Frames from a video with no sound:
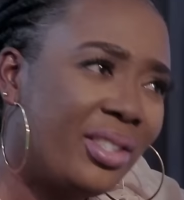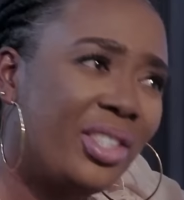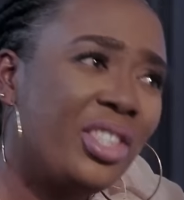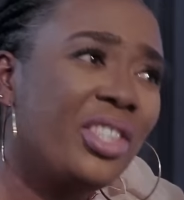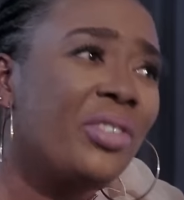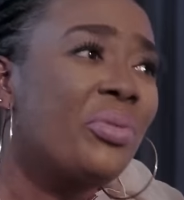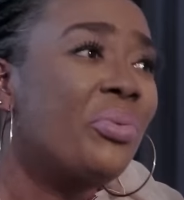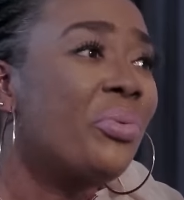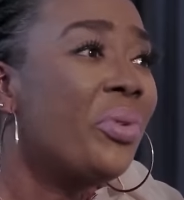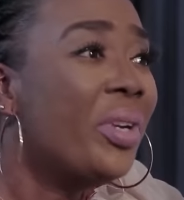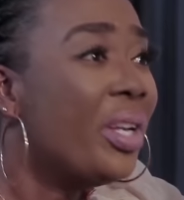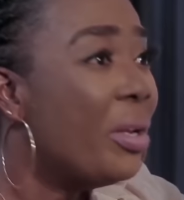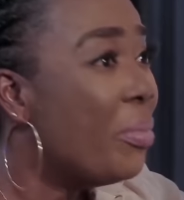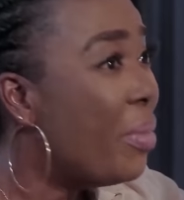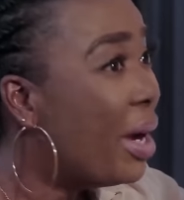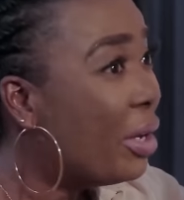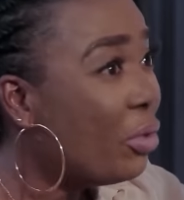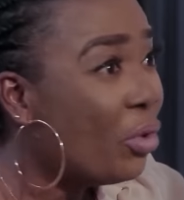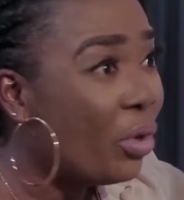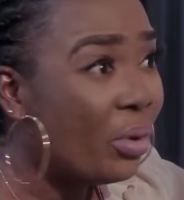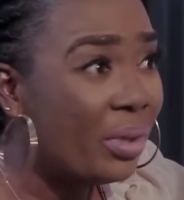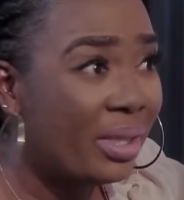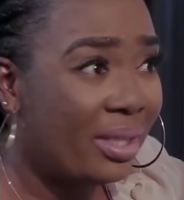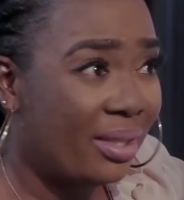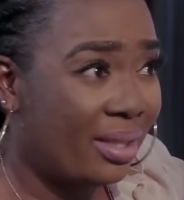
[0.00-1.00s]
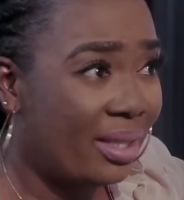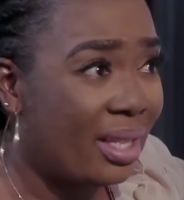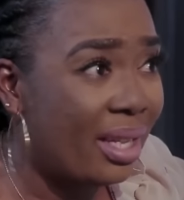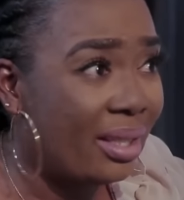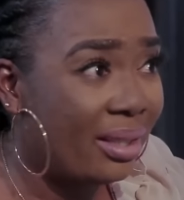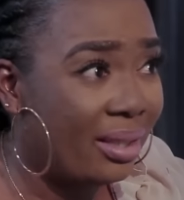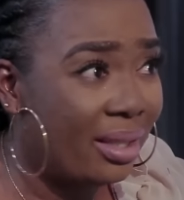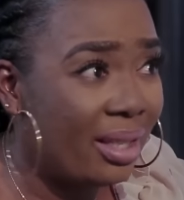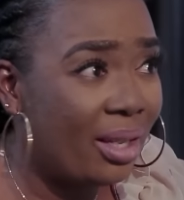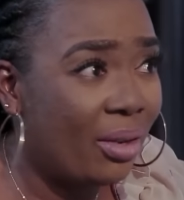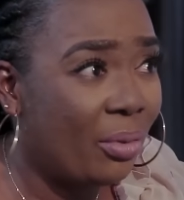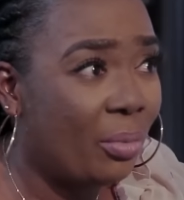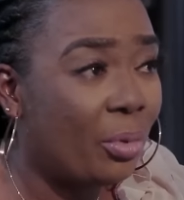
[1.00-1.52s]
She really might not
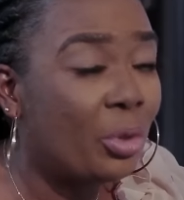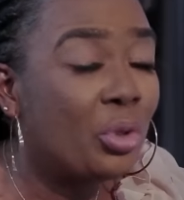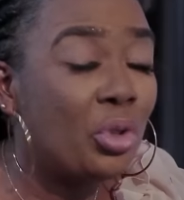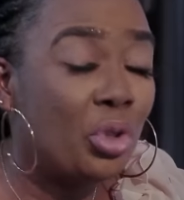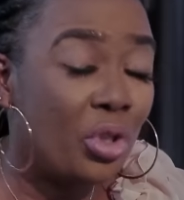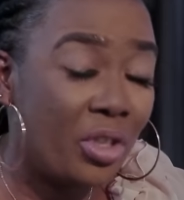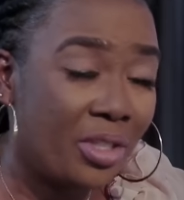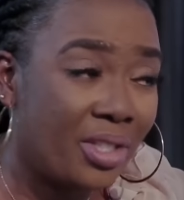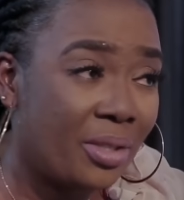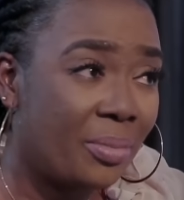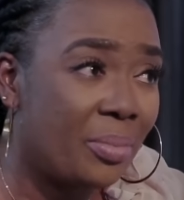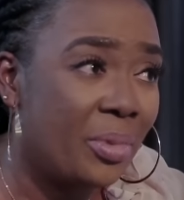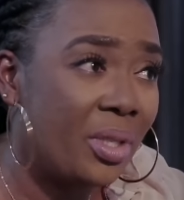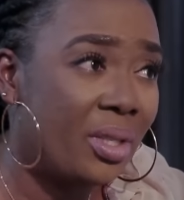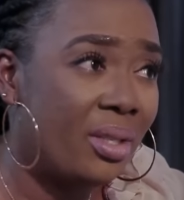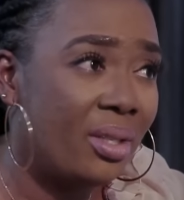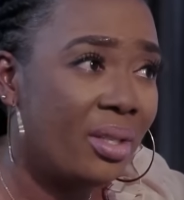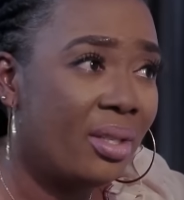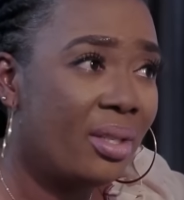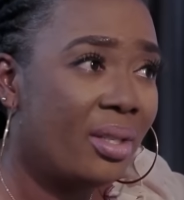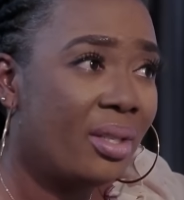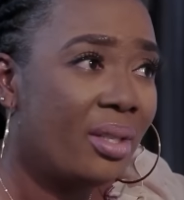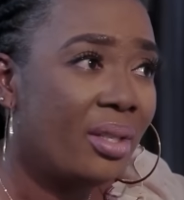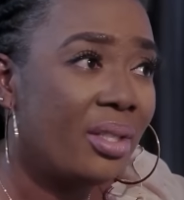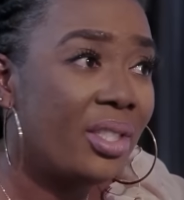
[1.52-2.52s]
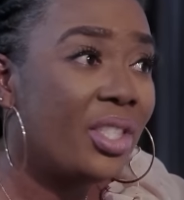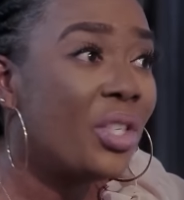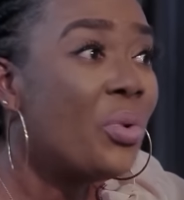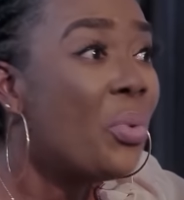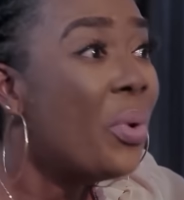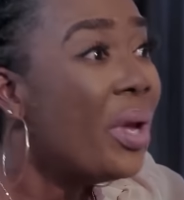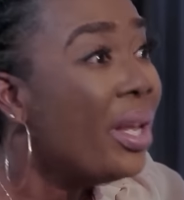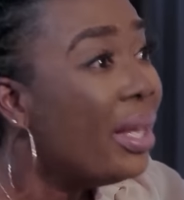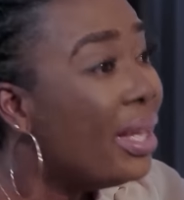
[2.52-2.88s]
understand now, but trust me, she